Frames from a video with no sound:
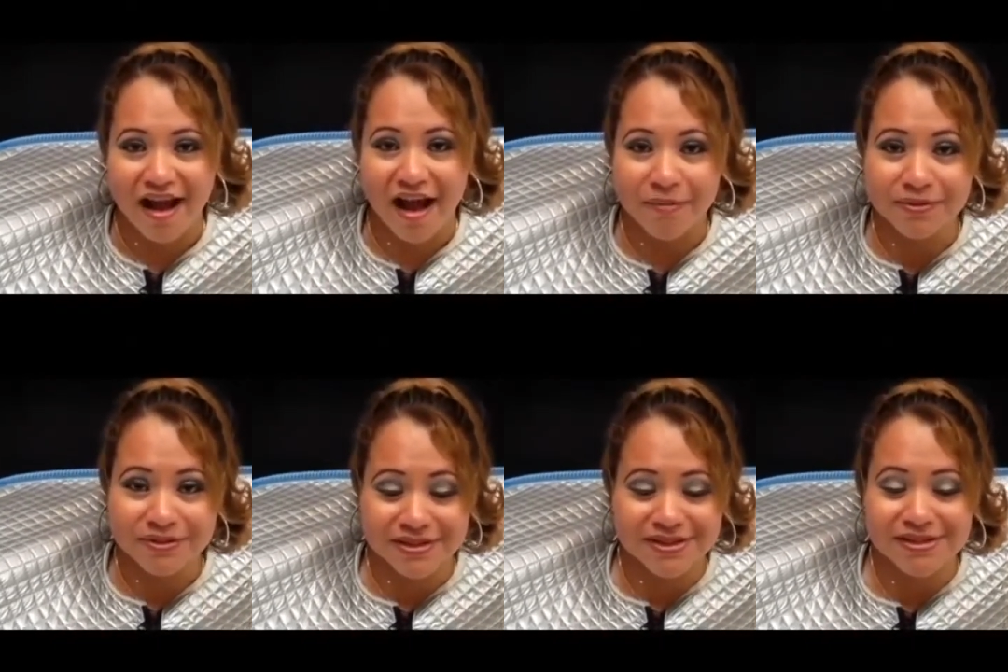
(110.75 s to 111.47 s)
I will.
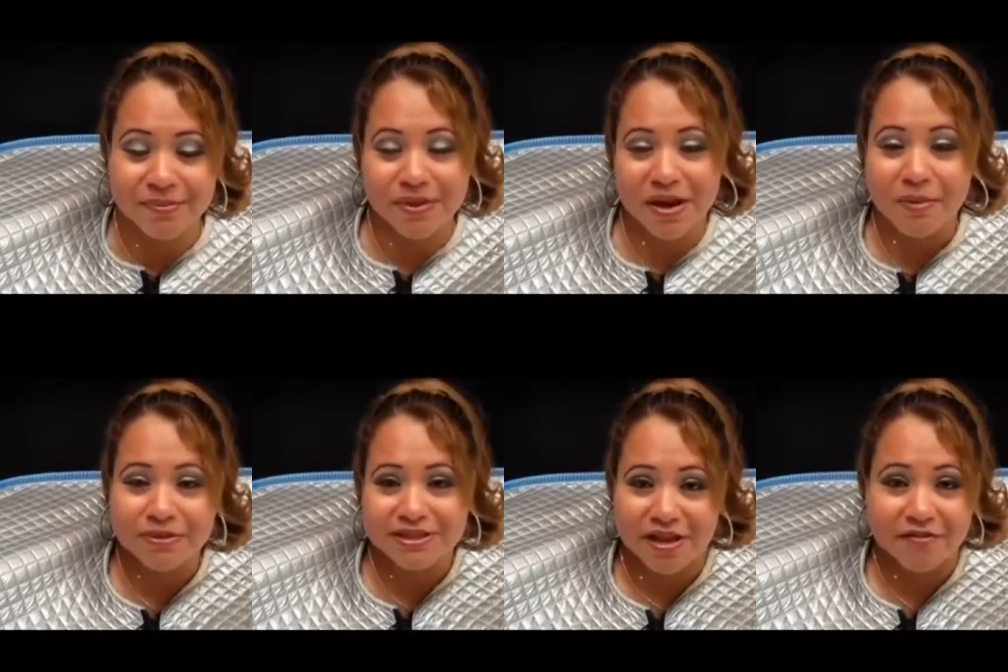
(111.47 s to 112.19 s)
This is something that I
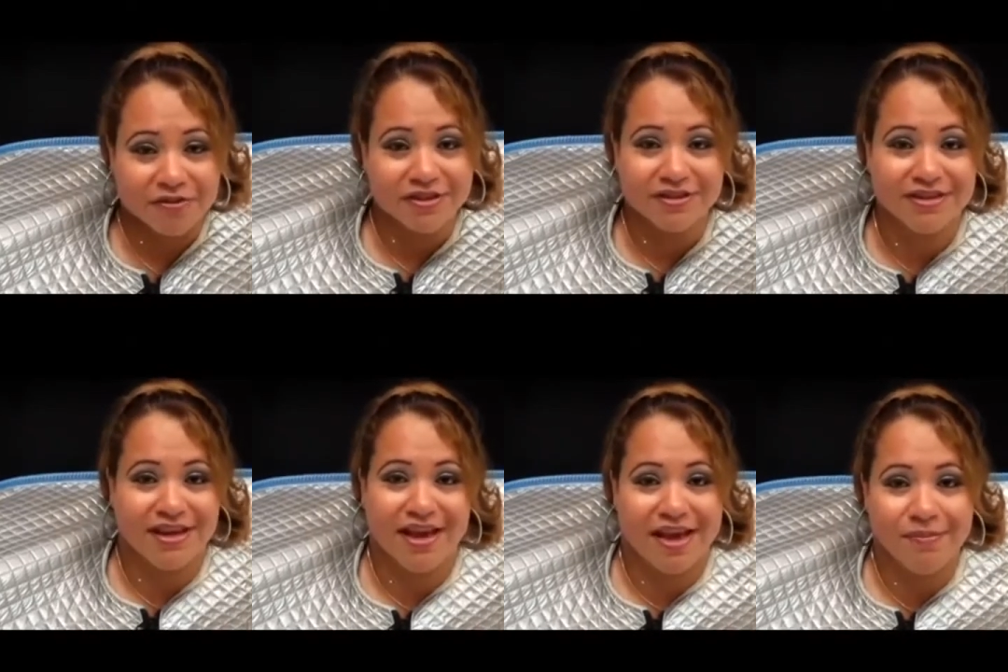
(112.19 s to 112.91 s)
will definitely
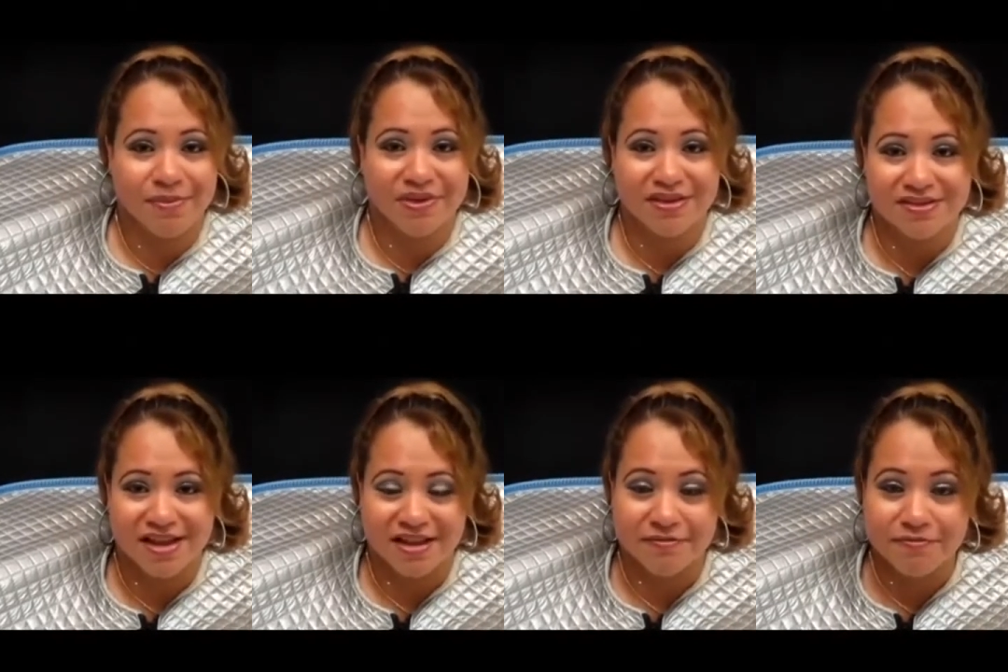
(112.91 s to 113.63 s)
get because
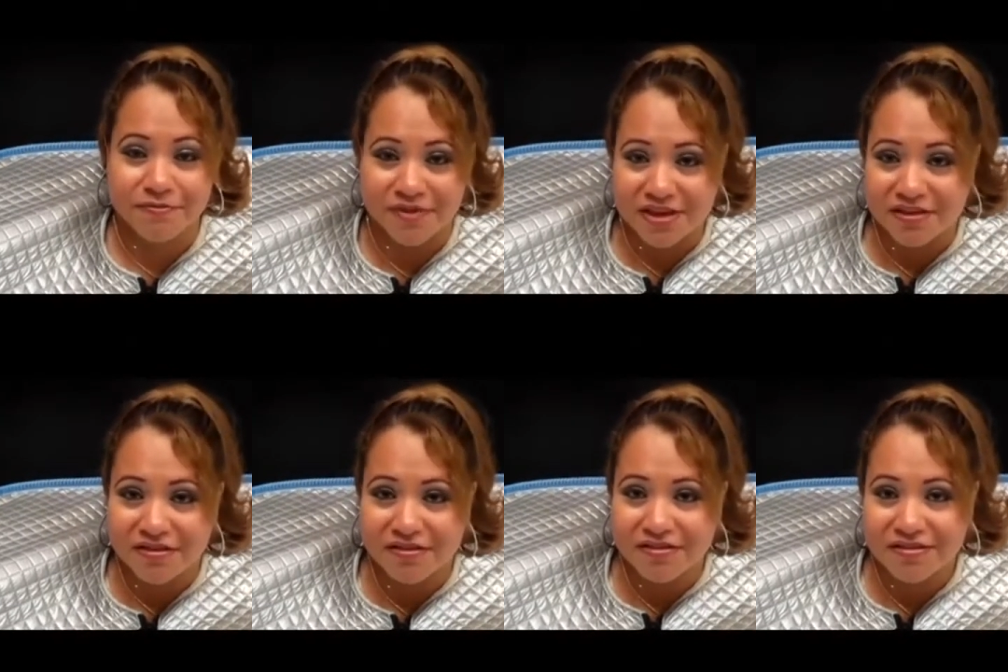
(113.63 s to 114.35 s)
I can
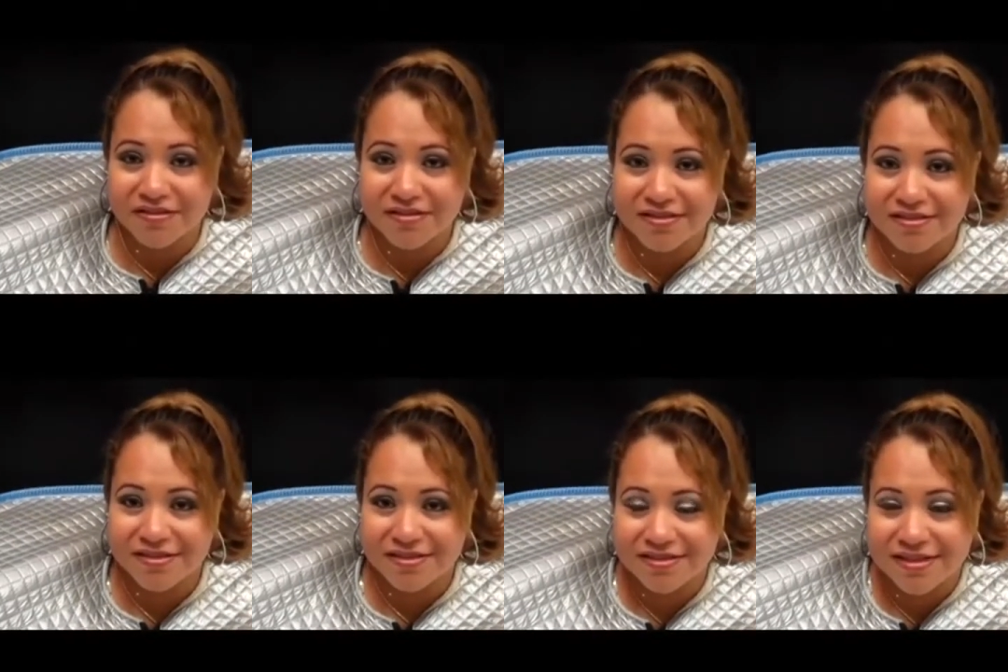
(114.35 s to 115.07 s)
feel
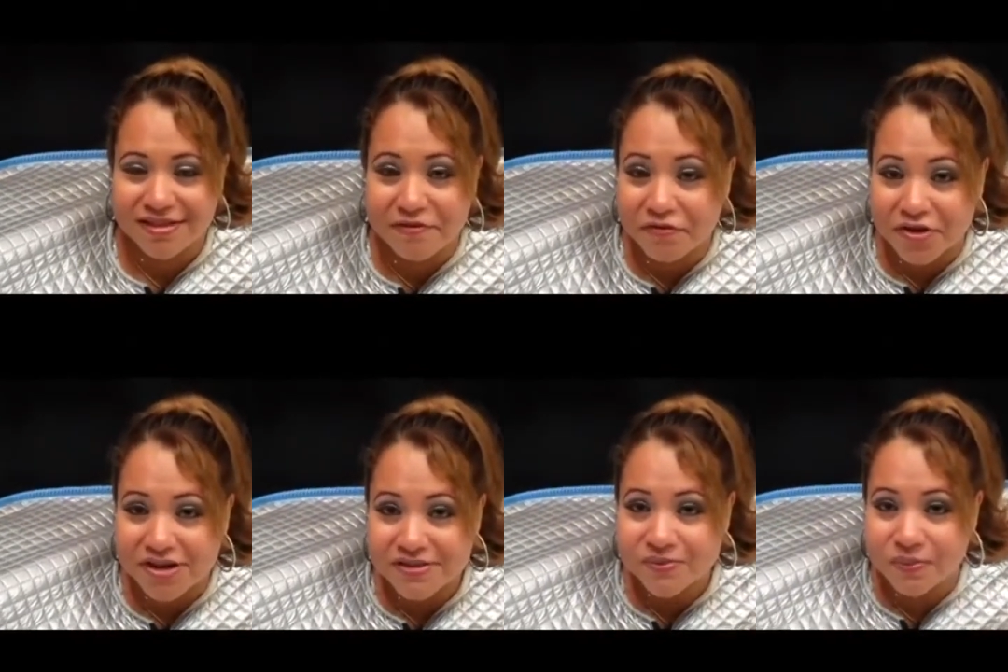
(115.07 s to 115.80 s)
the
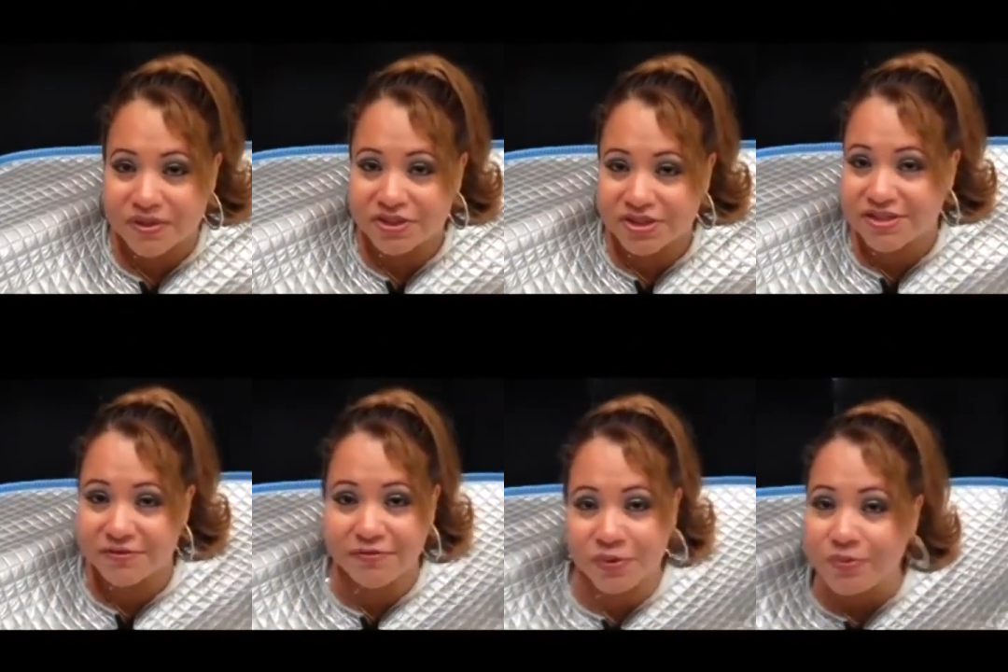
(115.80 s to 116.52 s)
difference within just a
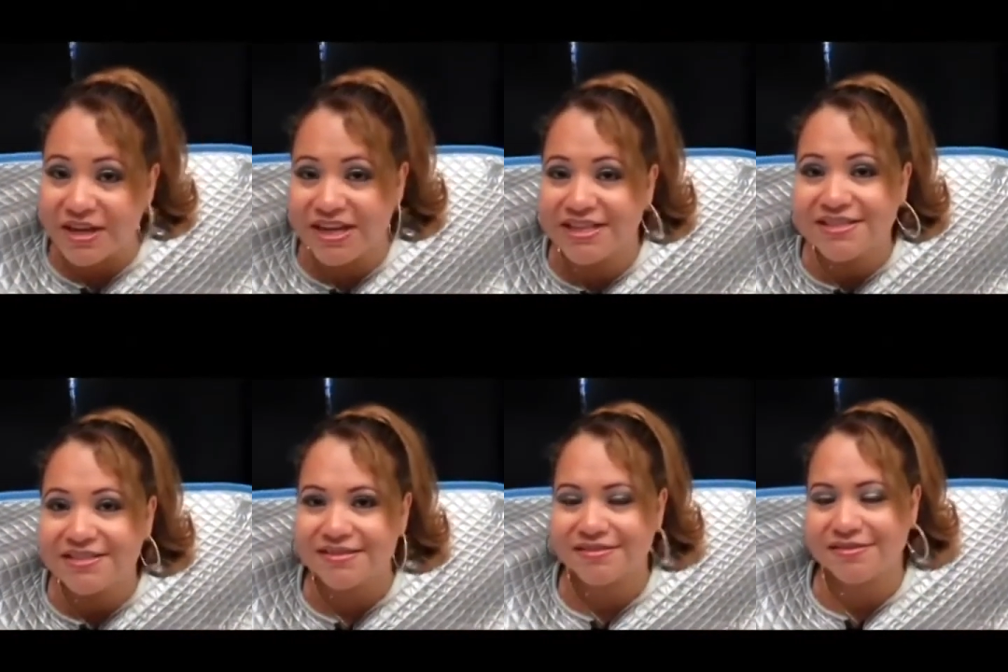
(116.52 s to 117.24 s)
few minutes.
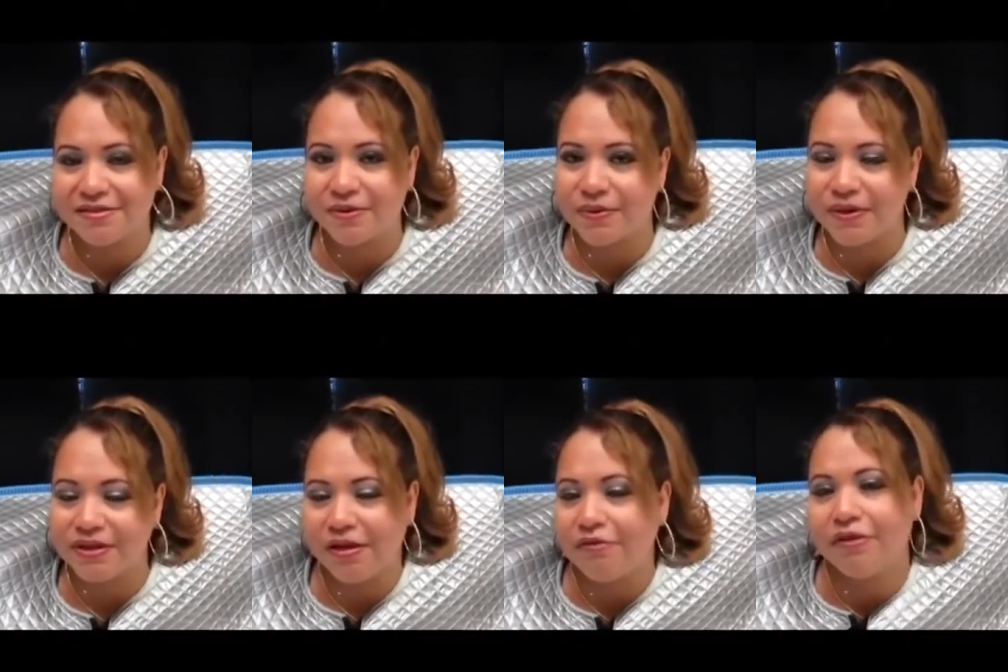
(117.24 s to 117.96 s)
So
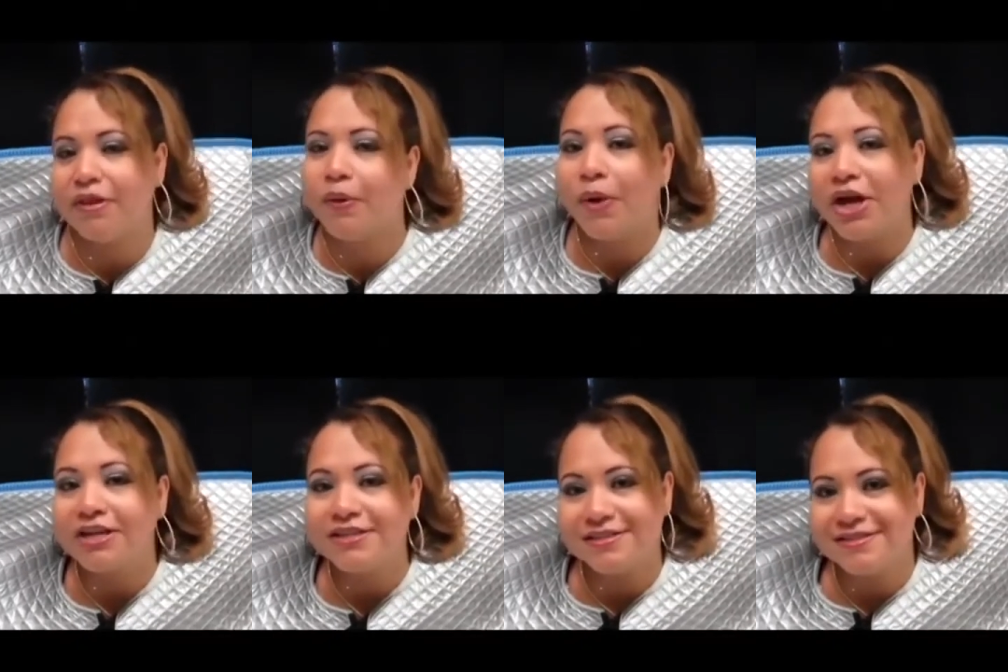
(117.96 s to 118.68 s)
it definitely
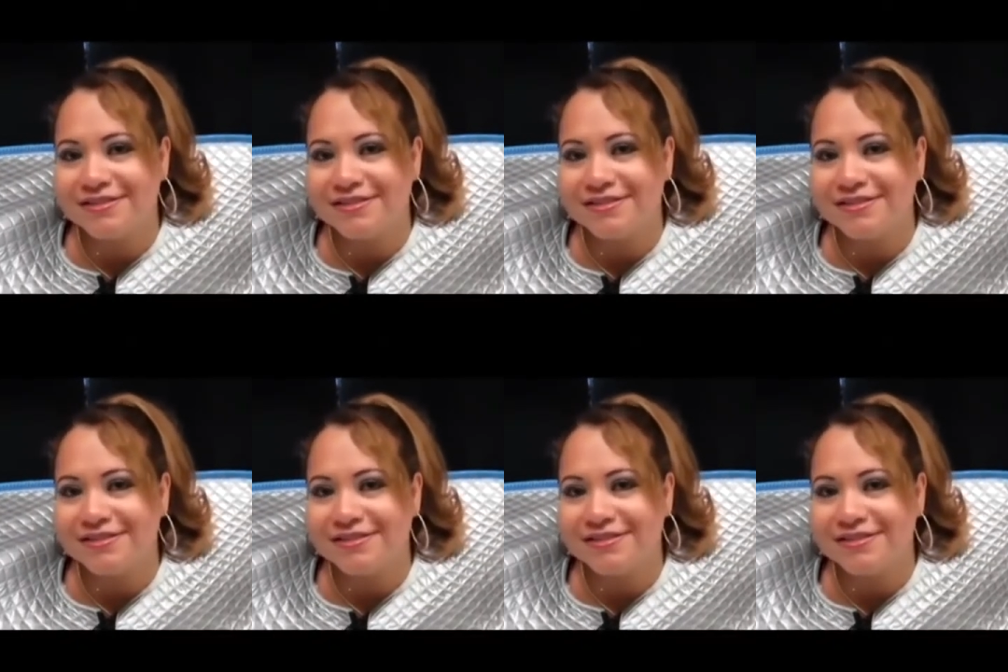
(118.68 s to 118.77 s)
works.